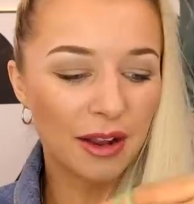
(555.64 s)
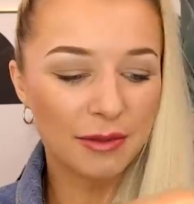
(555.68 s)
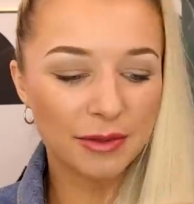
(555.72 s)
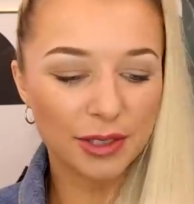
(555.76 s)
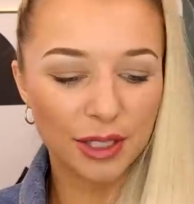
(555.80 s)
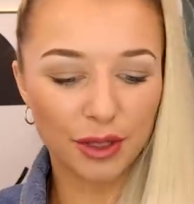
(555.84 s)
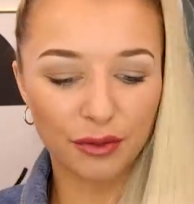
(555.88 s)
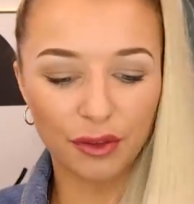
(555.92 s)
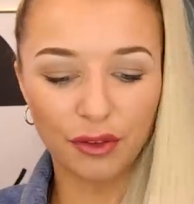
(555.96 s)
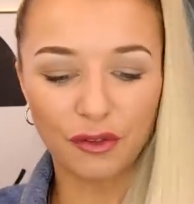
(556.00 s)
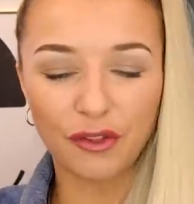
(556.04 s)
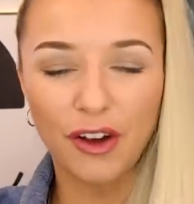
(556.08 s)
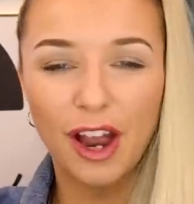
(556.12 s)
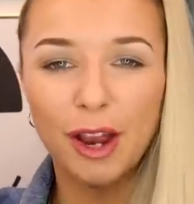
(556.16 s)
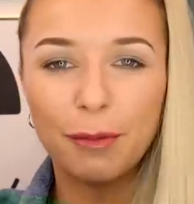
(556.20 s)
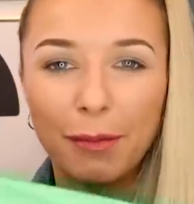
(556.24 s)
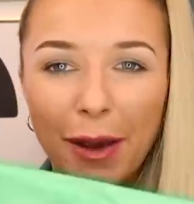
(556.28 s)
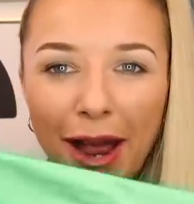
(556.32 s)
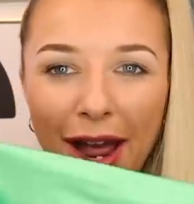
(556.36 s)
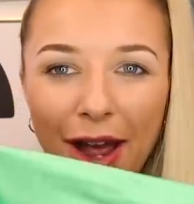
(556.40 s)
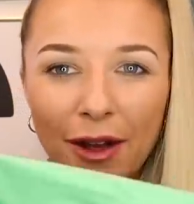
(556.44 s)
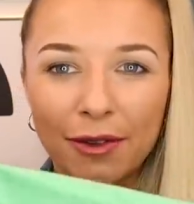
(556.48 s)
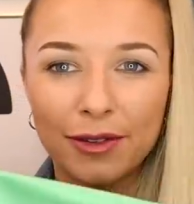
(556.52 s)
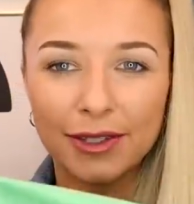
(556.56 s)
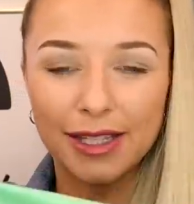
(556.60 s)
So for
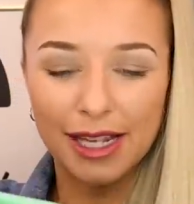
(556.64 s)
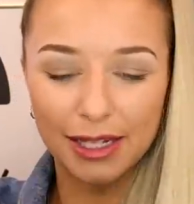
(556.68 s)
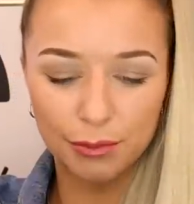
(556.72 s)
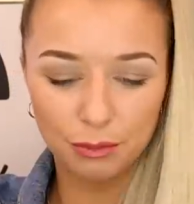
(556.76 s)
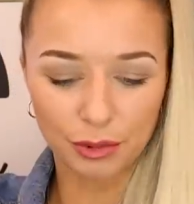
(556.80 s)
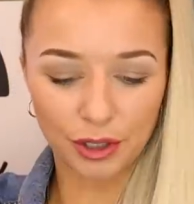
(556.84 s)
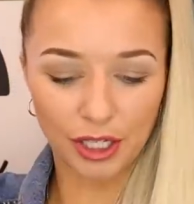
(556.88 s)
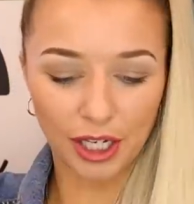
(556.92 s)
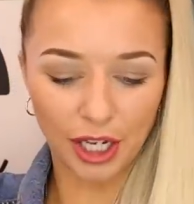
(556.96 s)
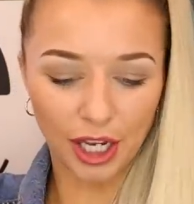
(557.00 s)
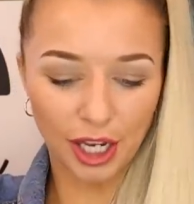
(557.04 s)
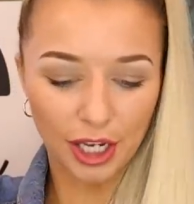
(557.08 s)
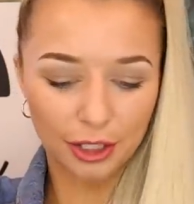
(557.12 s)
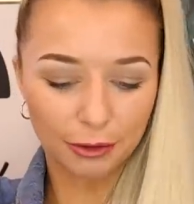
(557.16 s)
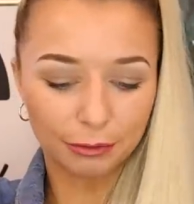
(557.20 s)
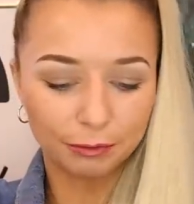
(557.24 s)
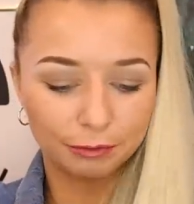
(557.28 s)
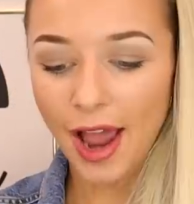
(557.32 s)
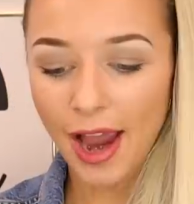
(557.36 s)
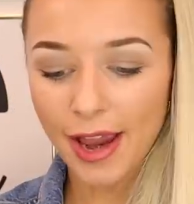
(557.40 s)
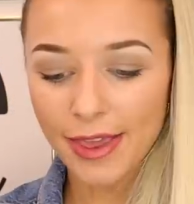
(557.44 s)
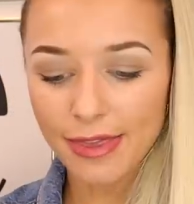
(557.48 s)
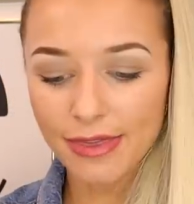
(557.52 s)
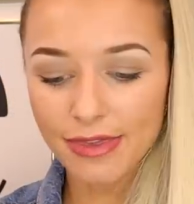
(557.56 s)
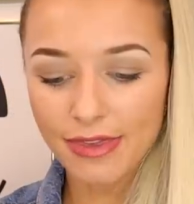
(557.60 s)
£5, that's pretty good.
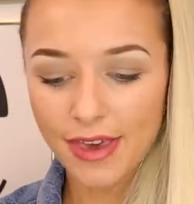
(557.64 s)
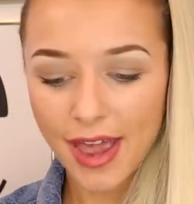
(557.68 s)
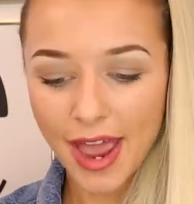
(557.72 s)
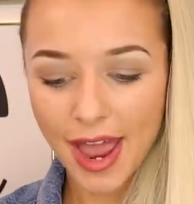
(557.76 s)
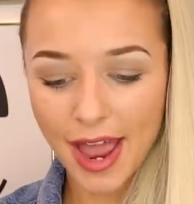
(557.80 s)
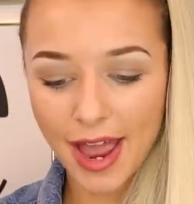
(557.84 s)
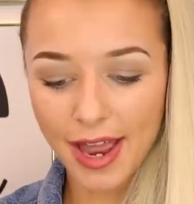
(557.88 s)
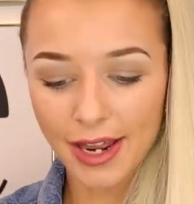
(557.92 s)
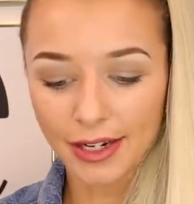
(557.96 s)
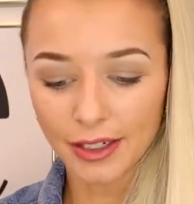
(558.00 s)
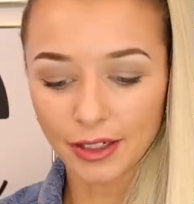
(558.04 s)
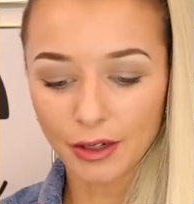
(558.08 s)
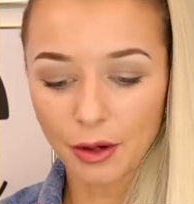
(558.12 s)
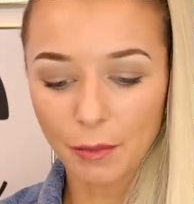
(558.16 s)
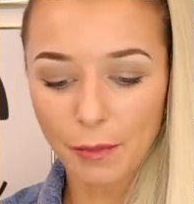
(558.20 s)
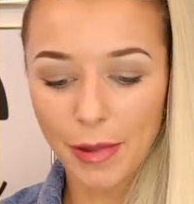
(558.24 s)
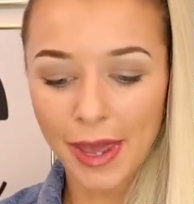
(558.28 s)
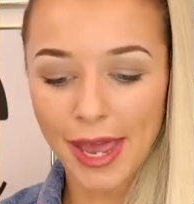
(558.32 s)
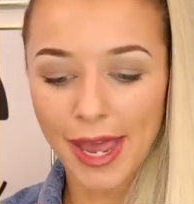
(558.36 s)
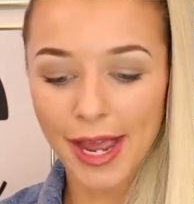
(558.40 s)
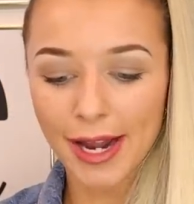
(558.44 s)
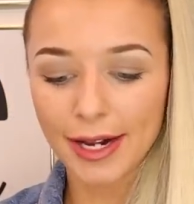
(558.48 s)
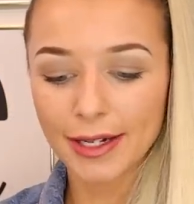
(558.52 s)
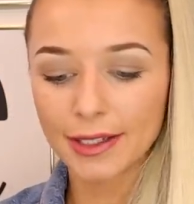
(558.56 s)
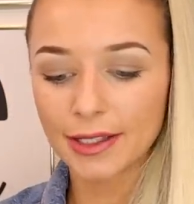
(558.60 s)
I then
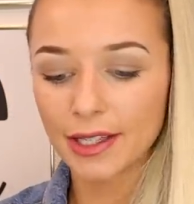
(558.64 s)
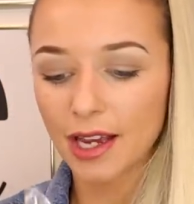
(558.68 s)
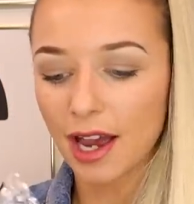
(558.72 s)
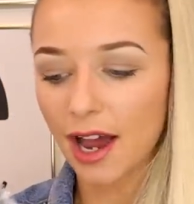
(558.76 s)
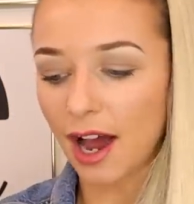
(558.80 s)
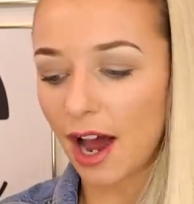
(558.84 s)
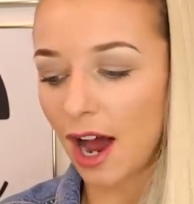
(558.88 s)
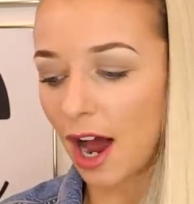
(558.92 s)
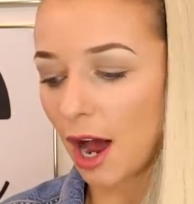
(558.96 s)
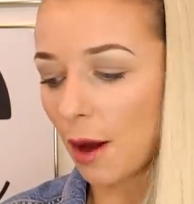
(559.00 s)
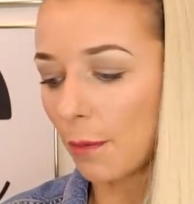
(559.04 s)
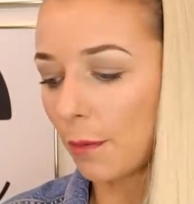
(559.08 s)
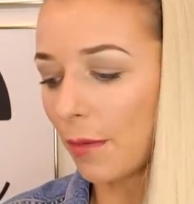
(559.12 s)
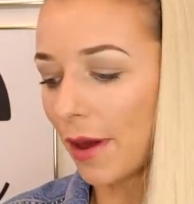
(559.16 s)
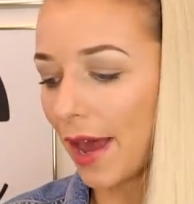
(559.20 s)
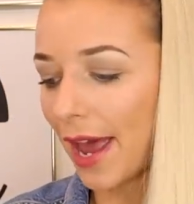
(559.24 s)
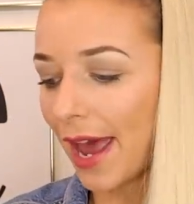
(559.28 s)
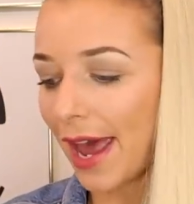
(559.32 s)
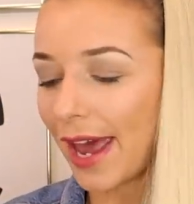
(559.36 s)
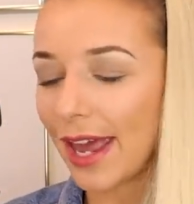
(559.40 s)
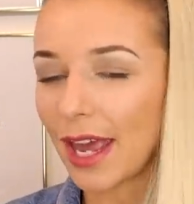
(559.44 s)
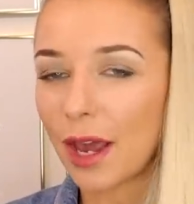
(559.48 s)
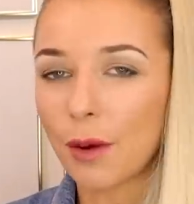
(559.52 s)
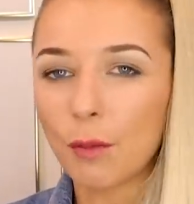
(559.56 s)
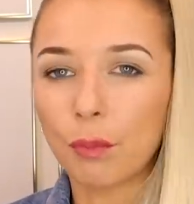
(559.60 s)
picked up
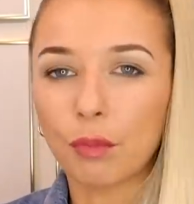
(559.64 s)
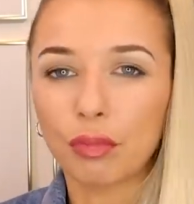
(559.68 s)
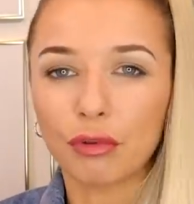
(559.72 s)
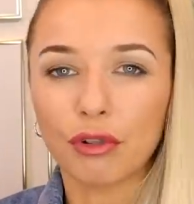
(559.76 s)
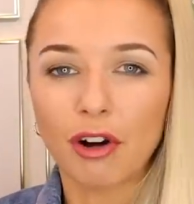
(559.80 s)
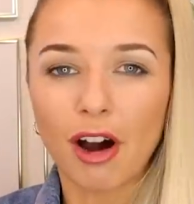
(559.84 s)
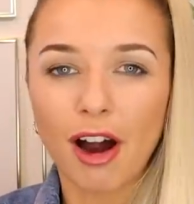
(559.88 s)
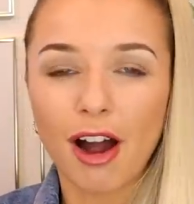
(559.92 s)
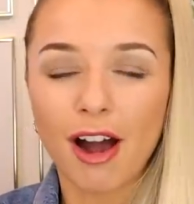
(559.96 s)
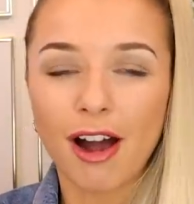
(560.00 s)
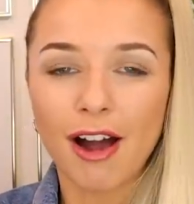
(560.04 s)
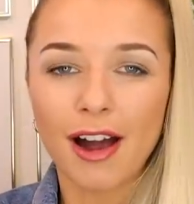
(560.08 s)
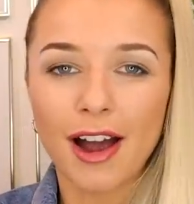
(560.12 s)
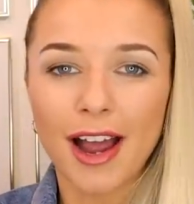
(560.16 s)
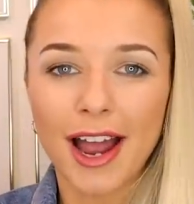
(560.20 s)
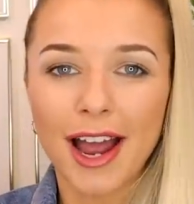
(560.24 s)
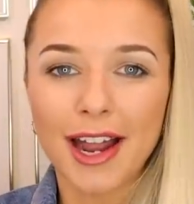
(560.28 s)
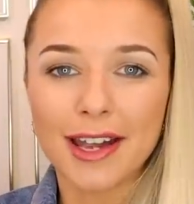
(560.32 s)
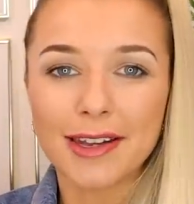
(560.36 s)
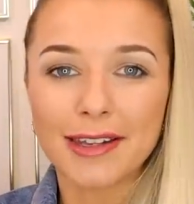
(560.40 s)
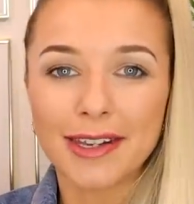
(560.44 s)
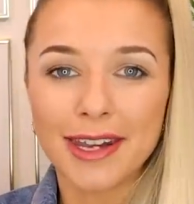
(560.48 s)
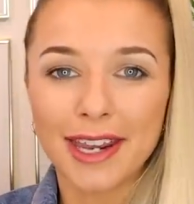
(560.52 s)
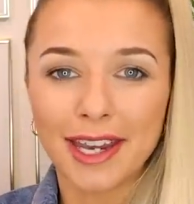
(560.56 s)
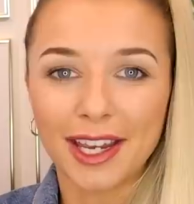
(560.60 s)
a bra
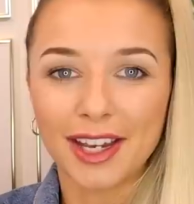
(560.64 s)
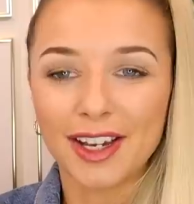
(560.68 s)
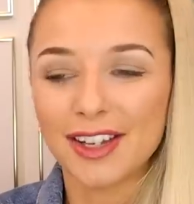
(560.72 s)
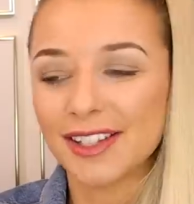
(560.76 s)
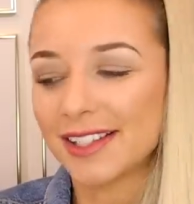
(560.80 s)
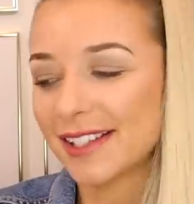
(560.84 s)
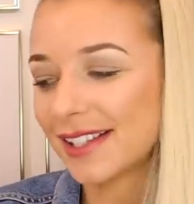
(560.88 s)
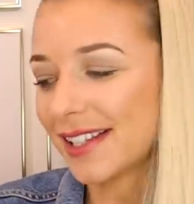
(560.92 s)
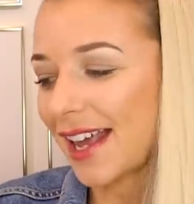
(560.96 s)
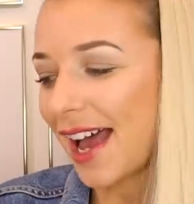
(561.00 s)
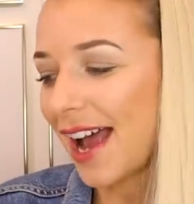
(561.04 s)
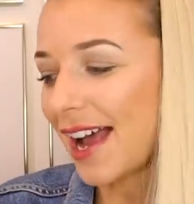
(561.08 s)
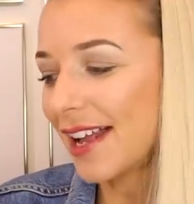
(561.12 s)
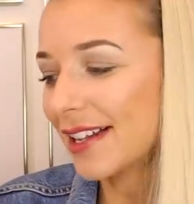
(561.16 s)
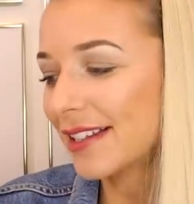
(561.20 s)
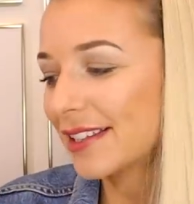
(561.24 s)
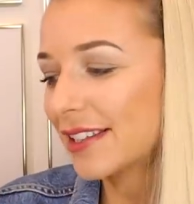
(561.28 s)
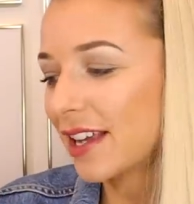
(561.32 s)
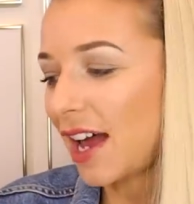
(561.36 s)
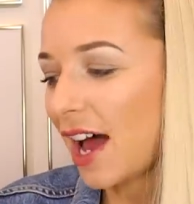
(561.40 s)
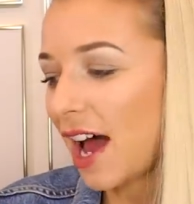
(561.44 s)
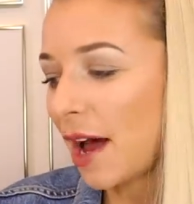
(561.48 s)
and knicker set.